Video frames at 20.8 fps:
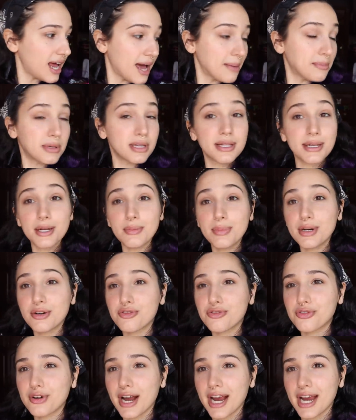I'm a little bit
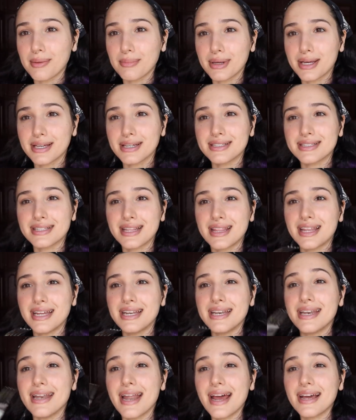afraid because the
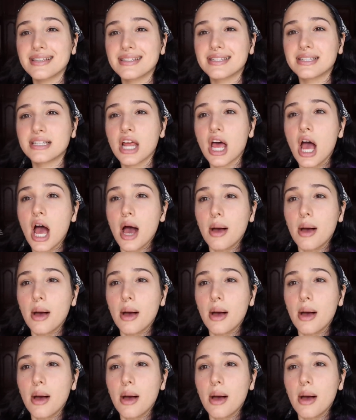next